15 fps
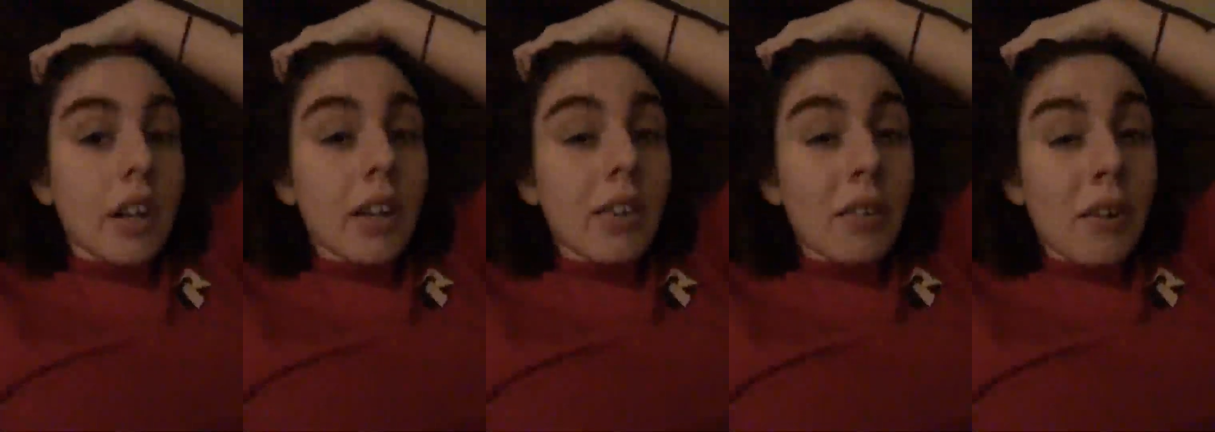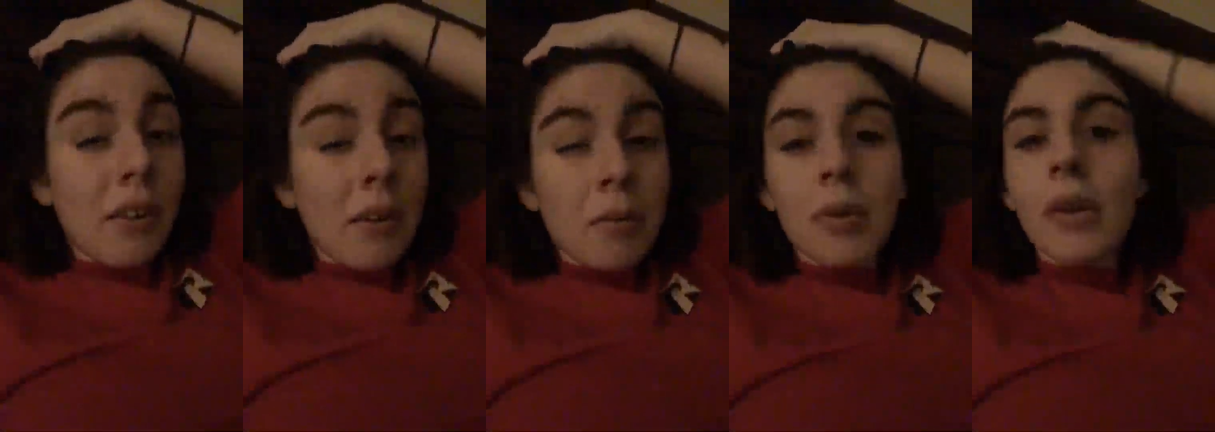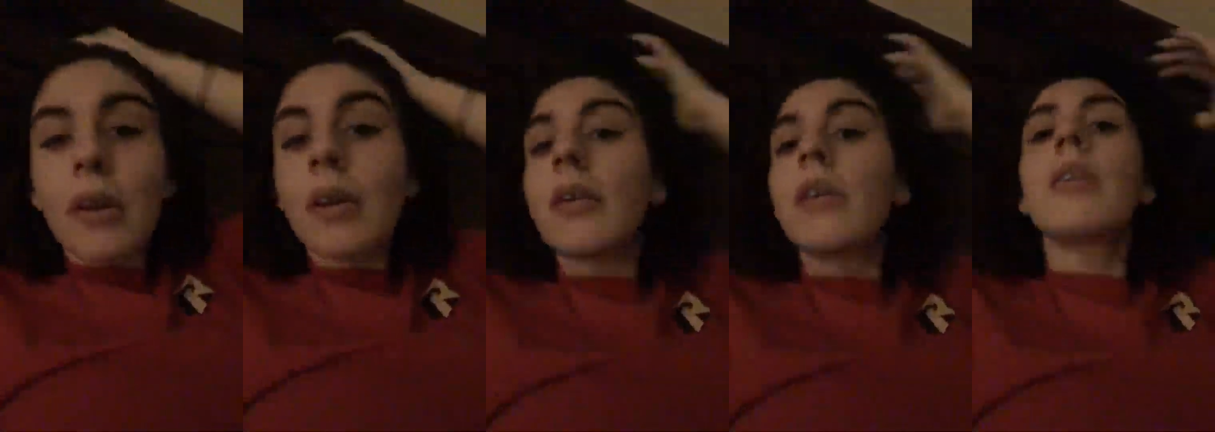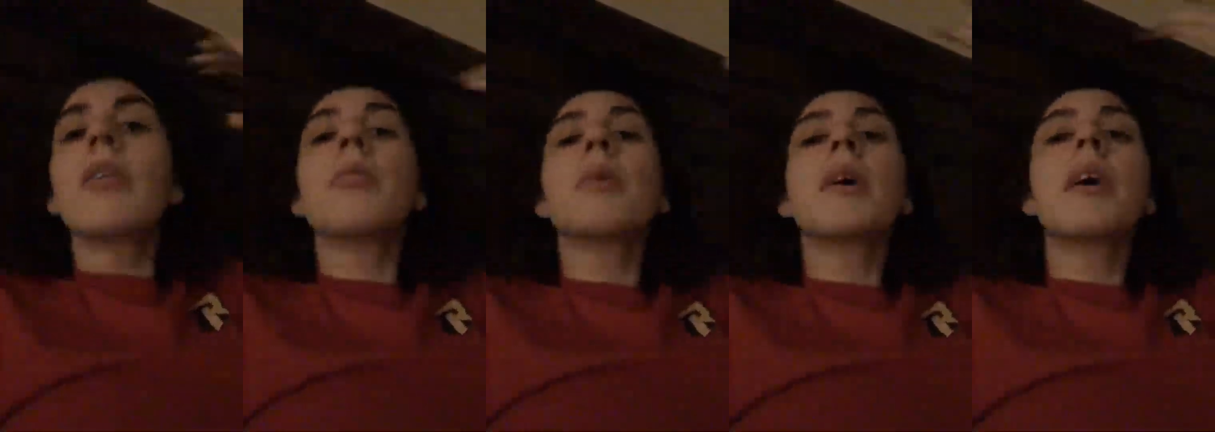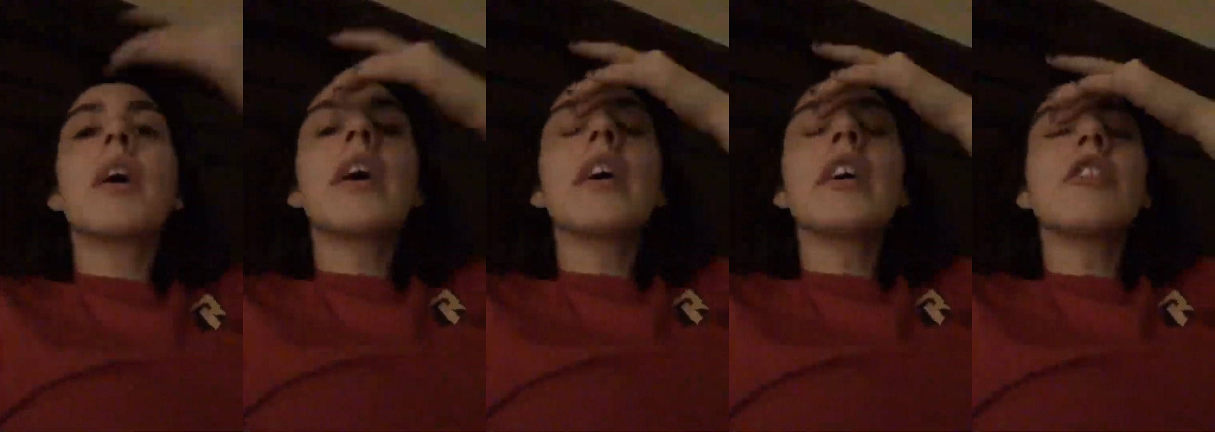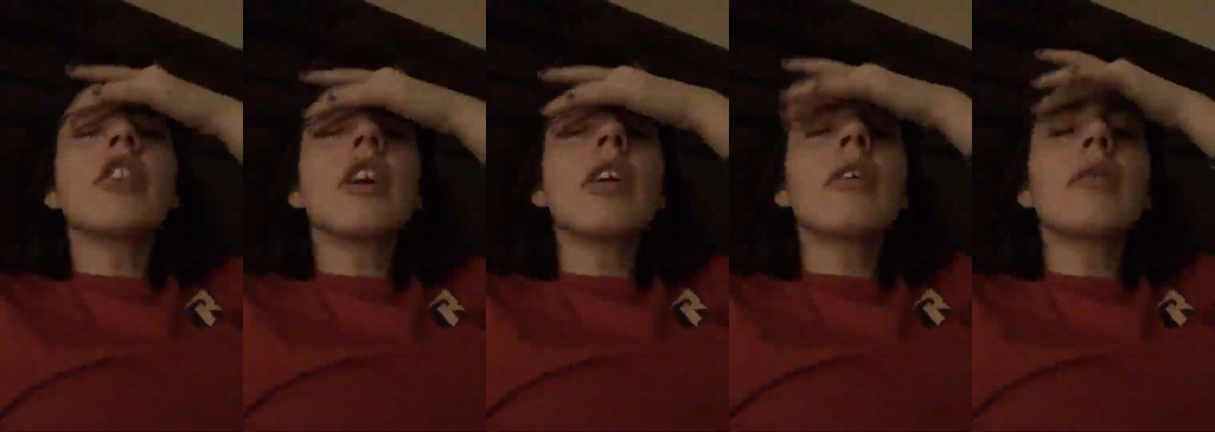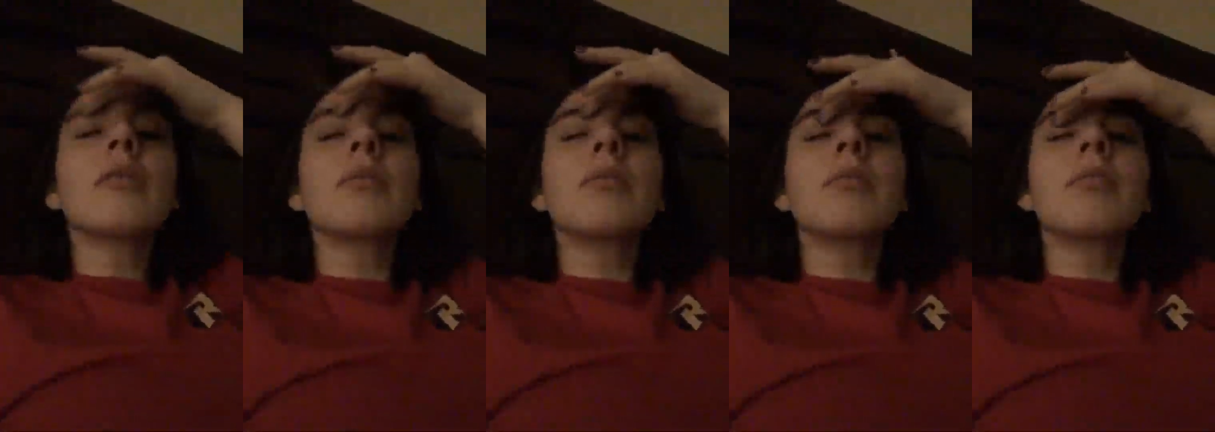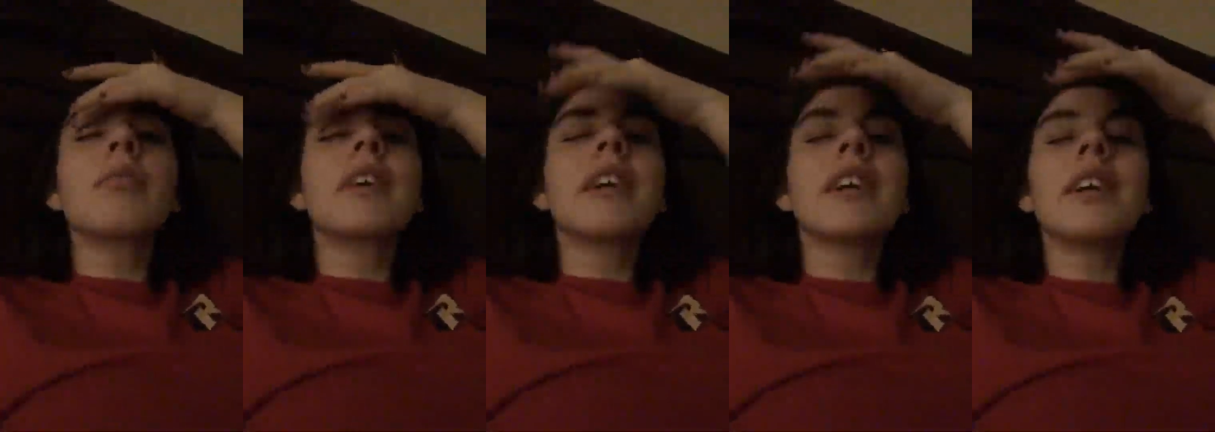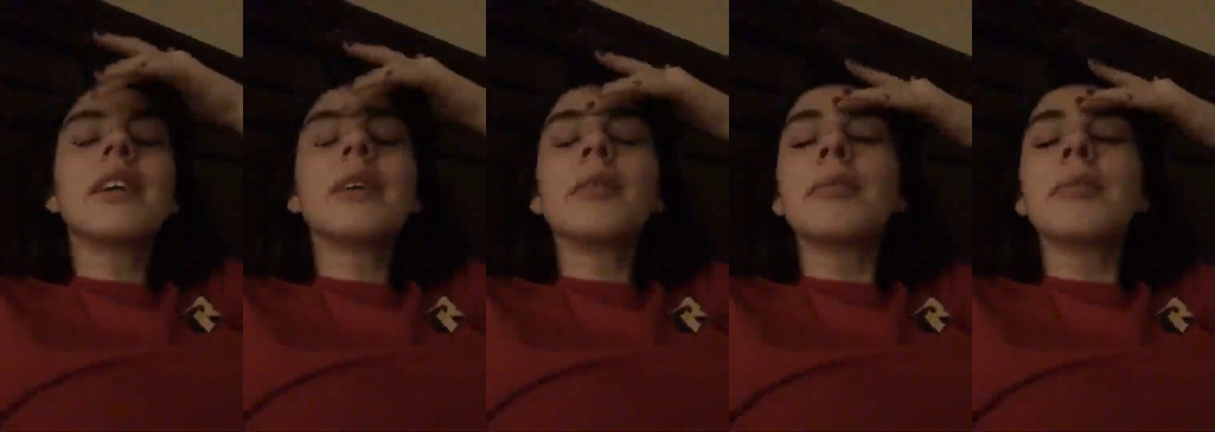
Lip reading: I love how I put on a little bit of eyeshadow right here.